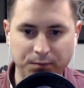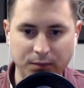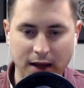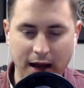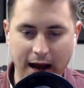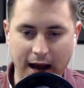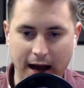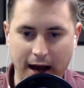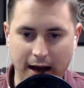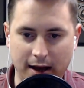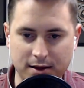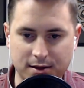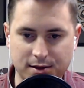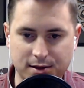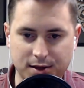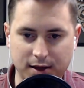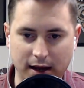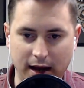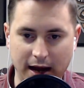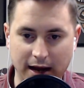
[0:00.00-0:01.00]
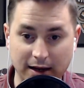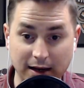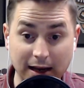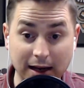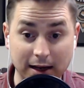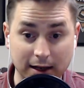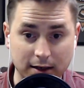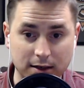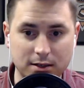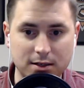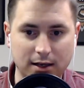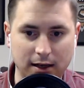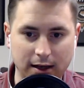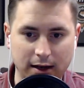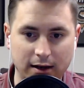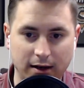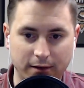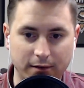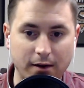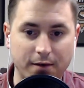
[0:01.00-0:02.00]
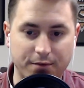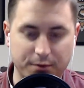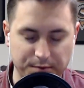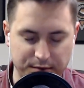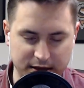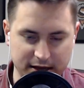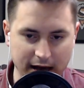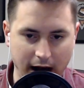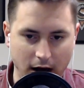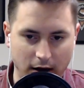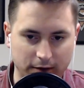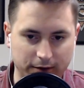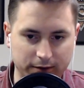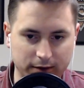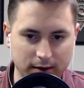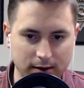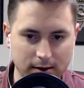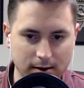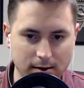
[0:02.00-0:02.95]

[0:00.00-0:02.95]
as an end in and of himself.